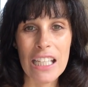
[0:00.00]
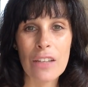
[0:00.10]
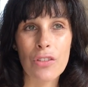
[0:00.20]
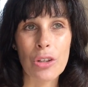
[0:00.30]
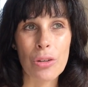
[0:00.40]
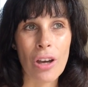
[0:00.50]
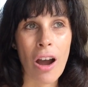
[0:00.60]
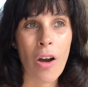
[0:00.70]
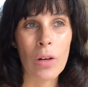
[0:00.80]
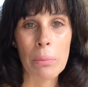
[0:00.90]
give you the
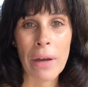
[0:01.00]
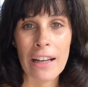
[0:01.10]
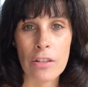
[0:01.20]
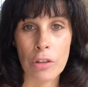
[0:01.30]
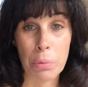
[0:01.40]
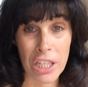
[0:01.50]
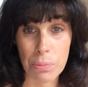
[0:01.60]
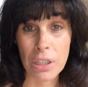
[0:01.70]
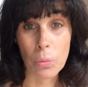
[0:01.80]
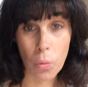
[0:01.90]
whole impact of the
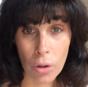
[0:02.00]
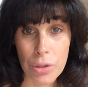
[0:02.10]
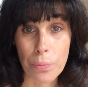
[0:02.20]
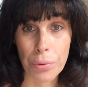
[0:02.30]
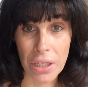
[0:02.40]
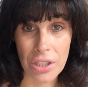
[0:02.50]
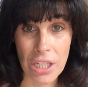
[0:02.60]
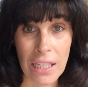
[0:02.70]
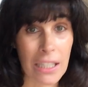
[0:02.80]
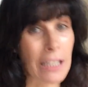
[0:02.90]
place, but it was
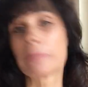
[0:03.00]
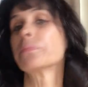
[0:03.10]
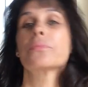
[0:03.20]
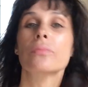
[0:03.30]
breathtaking.